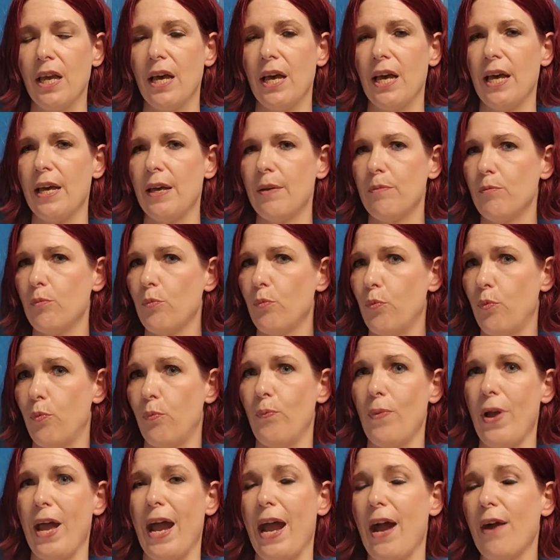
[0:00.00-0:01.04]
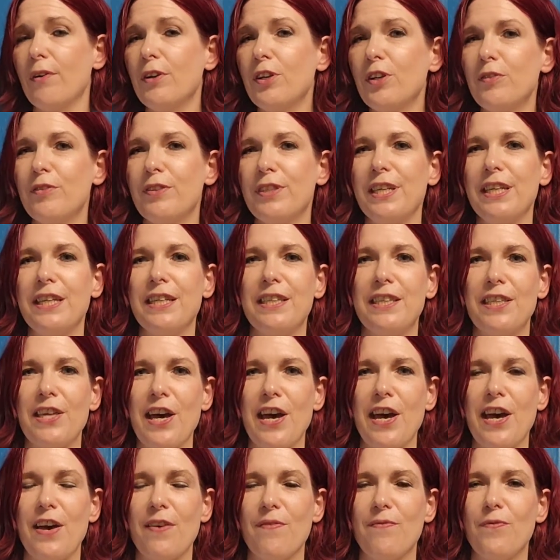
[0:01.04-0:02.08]
How do you think
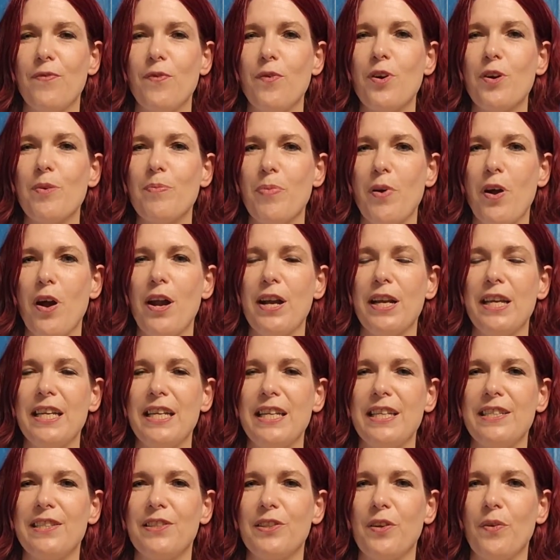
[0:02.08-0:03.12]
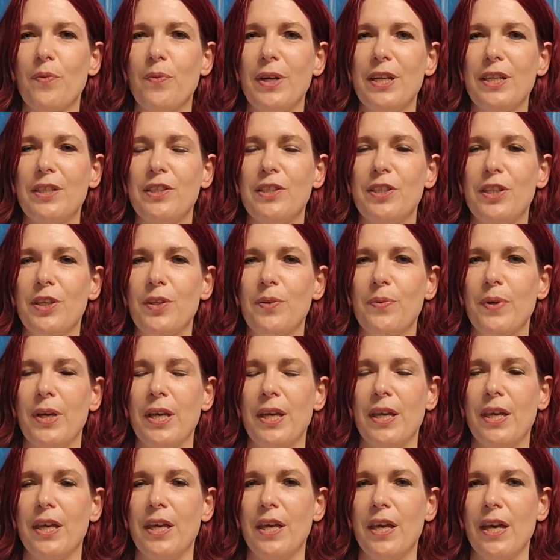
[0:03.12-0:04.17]
the Forward Party is going to
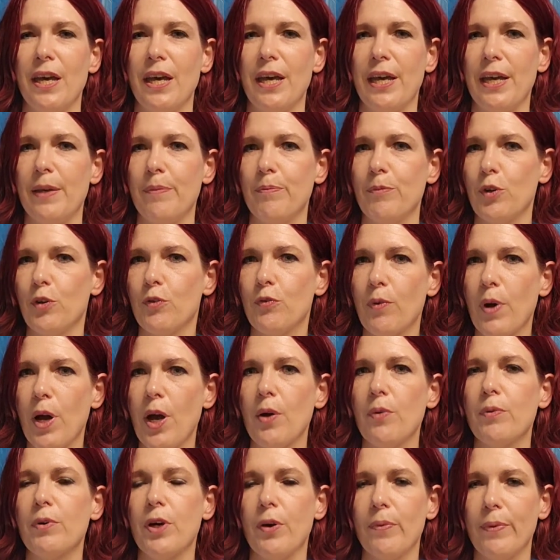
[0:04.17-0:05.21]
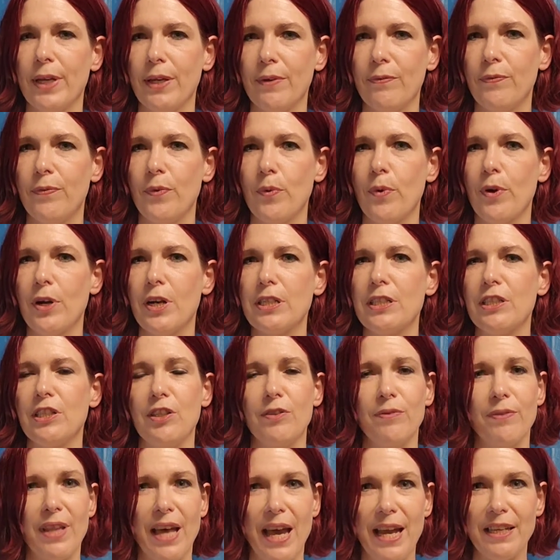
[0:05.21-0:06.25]
grow going forward? Do
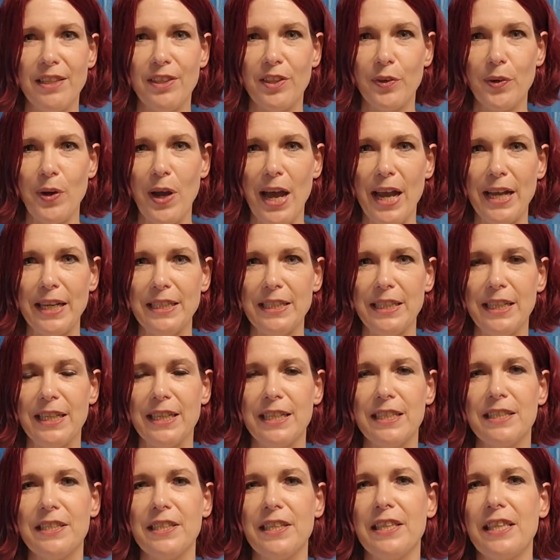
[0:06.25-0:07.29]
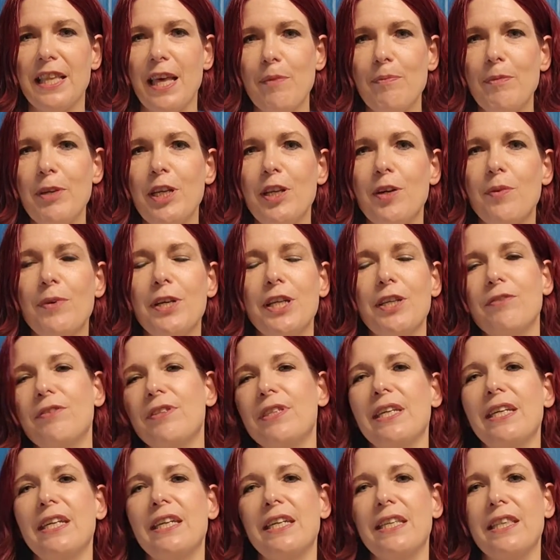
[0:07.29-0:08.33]
you like their ideas? Let me know what you
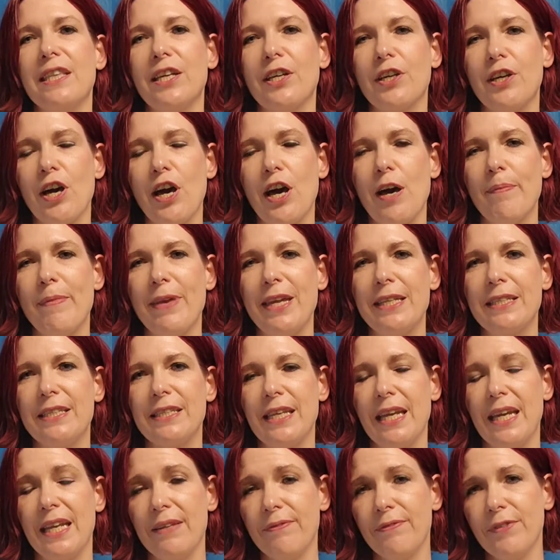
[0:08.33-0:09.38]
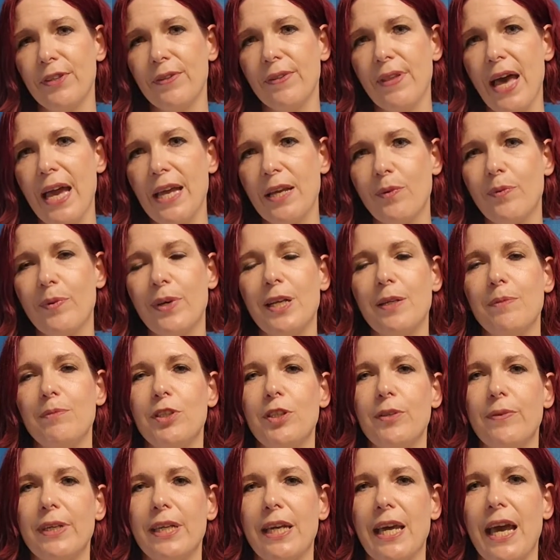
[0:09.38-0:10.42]
think in the comments. And if you like what I'm
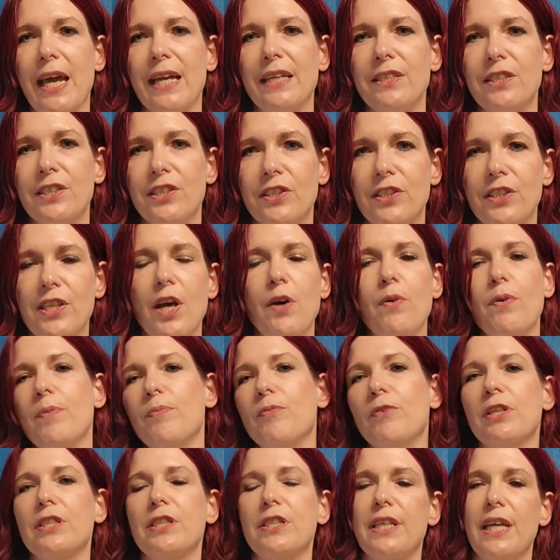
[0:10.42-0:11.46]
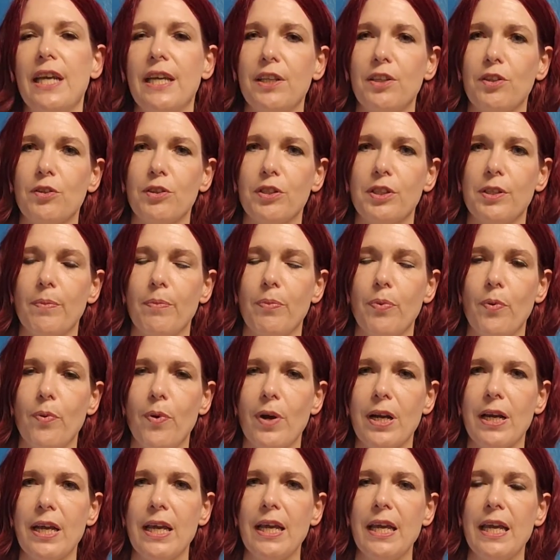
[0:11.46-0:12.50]
doing, I so appreciate your
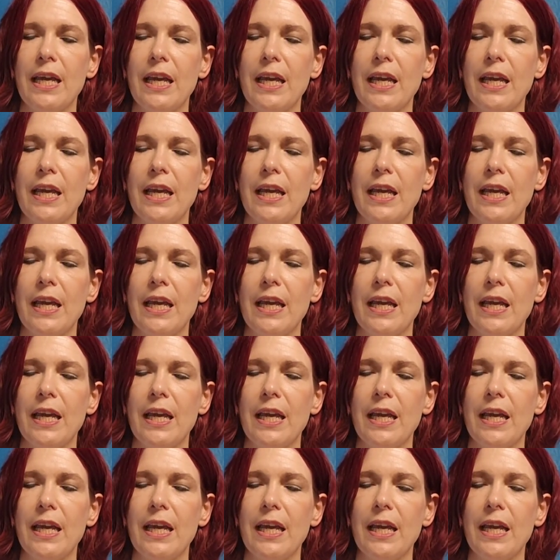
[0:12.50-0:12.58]
support.